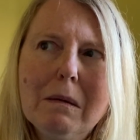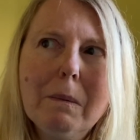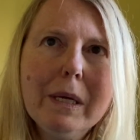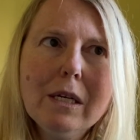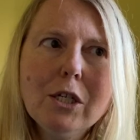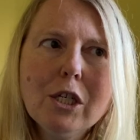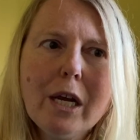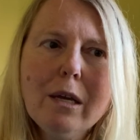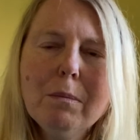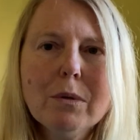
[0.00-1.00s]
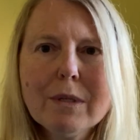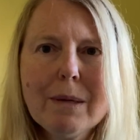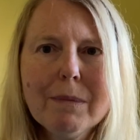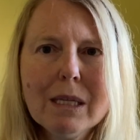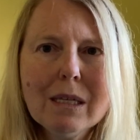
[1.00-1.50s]
a weird shape or
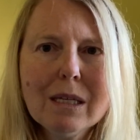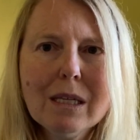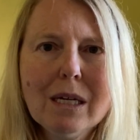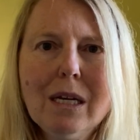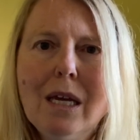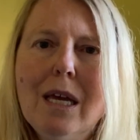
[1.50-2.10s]
something like that.